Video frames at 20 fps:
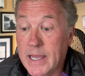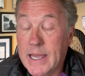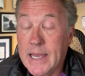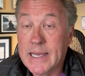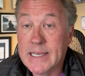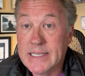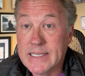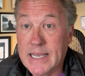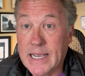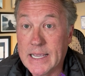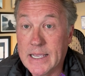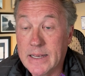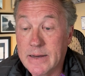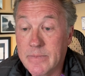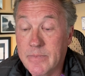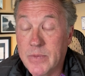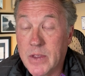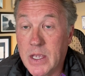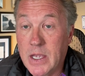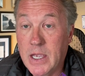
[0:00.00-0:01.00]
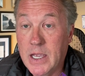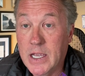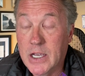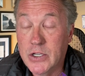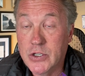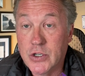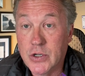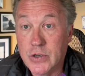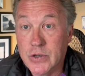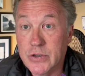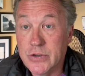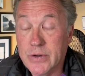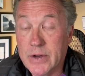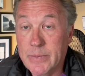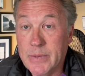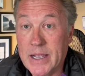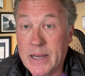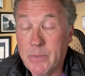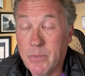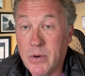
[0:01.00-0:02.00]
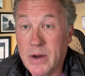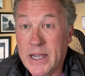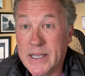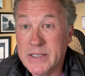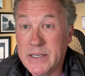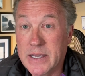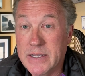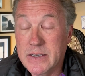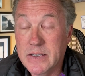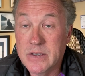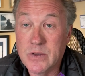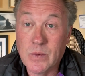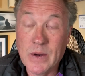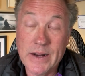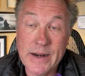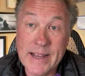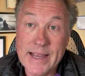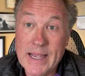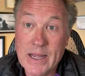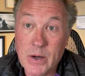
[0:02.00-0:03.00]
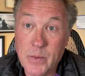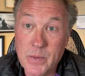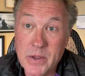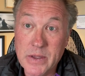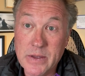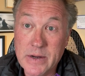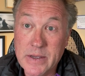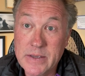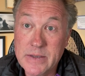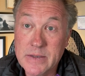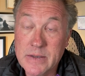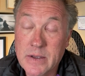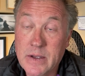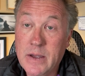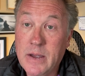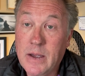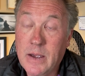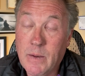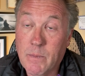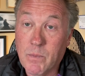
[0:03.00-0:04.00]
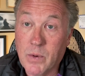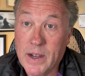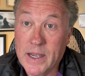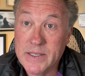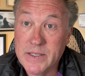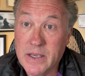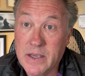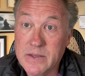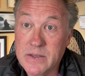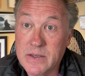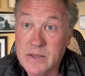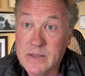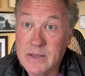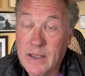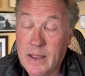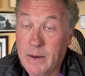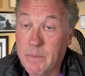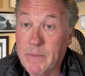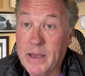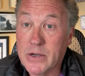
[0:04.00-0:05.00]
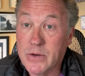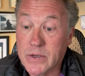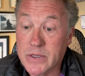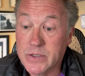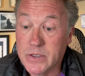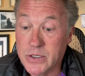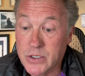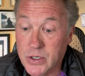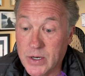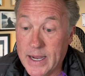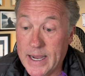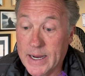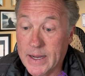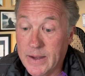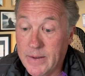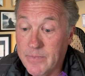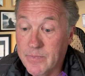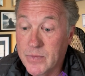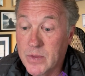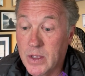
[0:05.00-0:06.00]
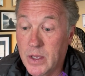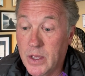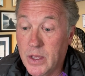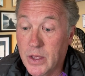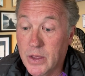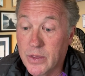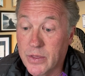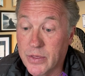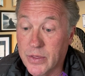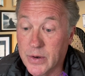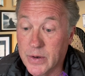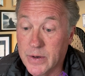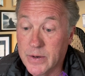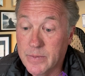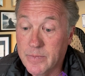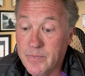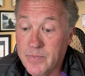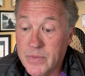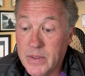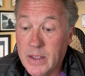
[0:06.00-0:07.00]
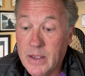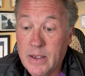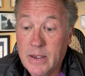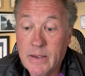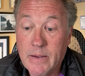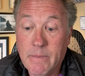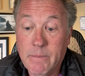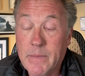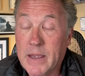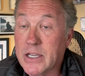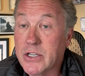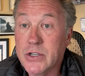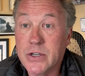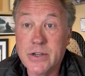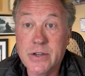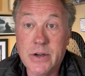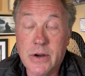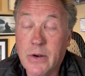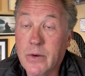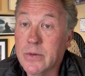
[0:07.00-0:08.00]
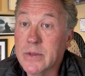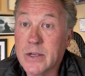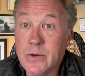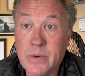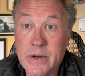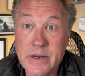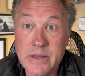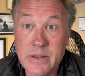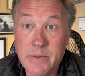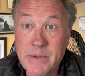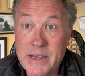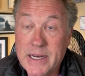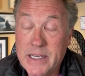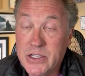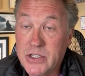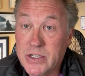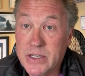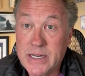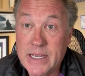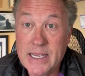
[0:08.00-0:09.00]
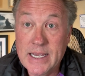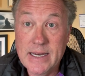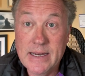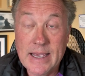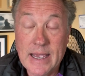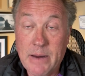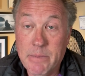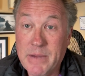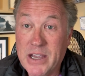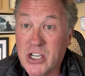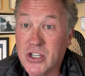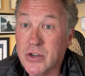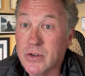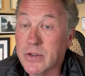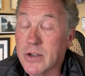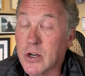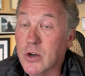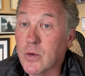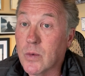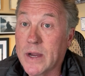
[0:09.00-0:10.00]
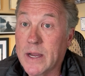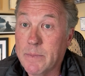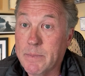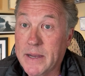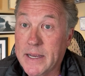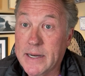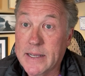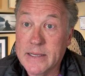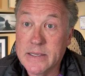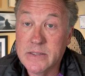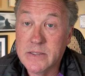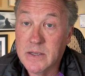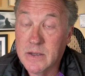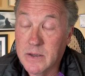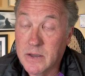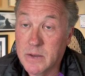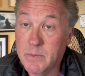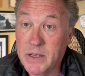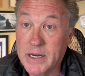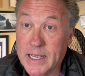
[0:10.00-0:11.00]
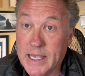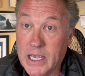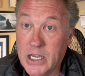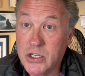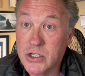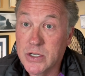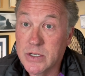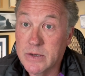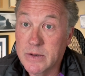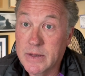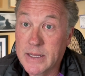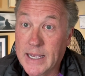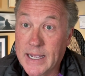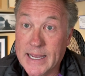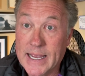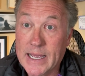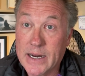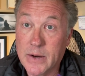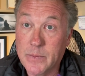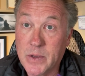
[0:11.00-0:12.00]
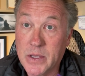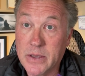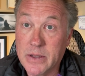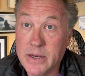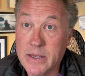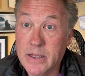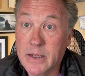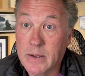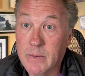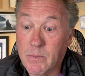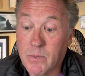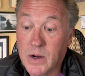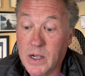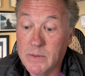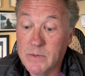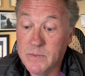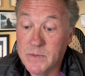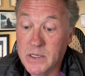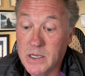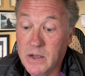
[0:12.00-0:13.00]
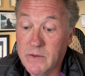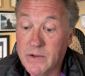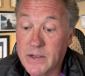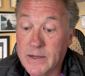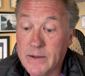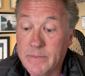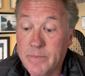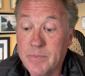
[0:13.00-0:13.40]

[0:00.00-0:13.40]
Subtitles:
Second, ensure streamlined processes around accountabilities, processes, and metrics to track. Third, make sure you're only running the meetings you need and make sure they're great meetings. Communication, accountability, problem solving.